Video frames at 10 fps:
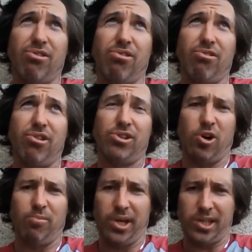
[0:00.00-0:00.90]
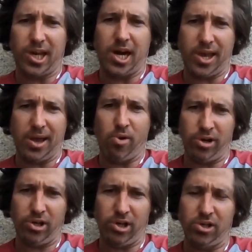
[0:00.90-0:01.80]
the topics are they
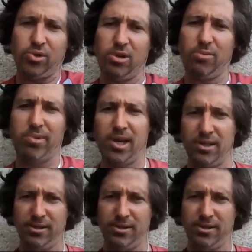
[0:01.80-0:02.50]
want you to talk about?